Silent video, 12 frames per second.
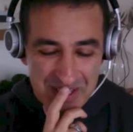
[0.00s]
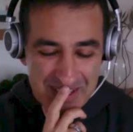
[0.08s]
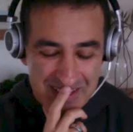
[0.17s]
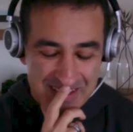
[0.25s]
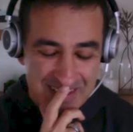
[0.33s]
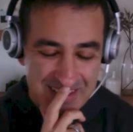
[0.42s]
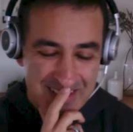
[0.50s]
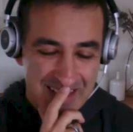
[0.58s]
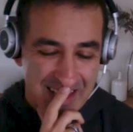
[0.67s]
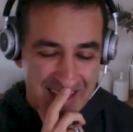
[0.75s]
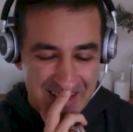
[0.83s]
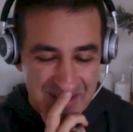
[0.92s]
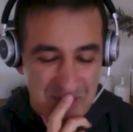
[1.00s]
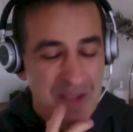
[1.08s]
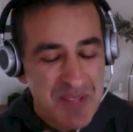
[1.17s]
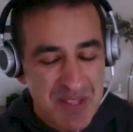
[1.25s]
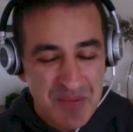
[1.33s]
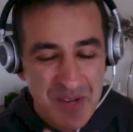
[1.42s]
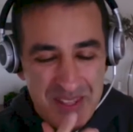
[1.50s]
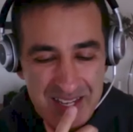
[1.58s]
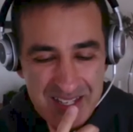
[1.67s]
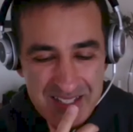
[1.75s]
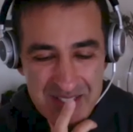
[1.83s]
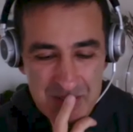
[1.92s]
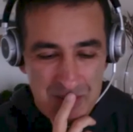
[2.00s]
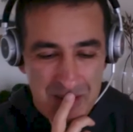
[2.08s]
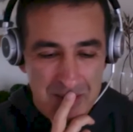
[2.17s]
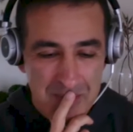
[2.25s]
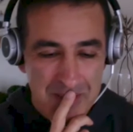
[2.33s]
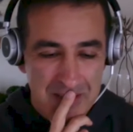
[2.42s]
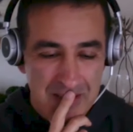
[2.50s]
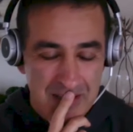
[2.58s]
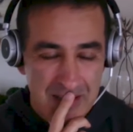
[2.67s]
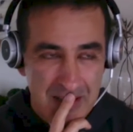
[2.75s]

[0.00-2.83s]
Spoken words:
is, the way that I describe it,